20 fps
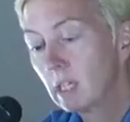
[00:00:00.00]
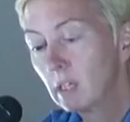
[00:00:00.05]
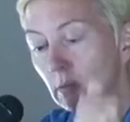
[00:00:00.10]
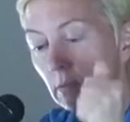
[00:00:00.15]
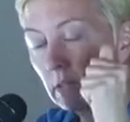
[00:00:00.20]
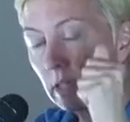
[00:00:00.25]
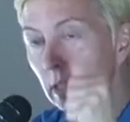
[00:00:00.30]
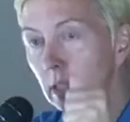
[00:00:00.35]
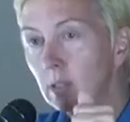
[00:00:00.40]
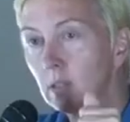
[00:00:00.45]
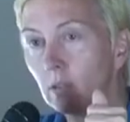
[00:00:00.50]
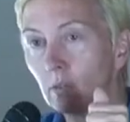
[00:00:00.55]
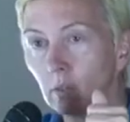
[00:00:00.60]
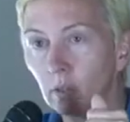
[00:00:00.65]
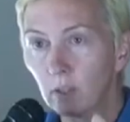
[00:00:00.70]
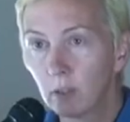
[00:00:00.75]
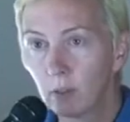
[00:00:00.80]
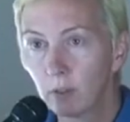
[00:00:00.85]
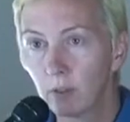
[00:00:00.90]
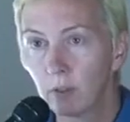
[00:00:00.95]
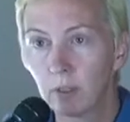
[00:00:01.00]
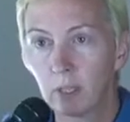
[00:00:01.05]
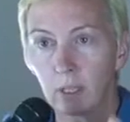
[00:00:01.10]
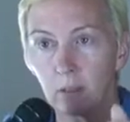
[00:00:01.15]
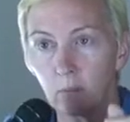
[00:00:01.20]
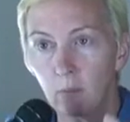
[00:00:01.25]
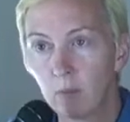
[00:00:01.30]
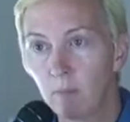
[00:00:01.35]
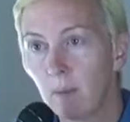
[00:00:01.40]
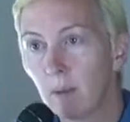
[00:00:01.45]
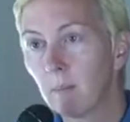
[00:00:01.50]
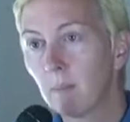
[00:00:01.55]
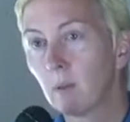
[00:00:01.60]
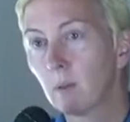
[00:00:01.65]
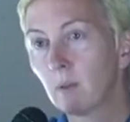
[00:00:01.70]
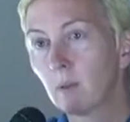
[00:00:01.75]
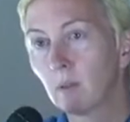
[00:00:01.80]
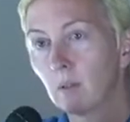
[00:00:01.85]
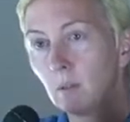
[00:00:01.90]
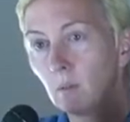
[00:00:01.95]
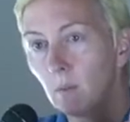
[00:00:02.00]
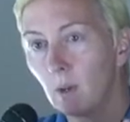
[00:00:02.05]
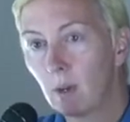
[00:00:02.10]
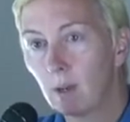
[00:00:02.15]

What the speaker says: You need to learn and remember who you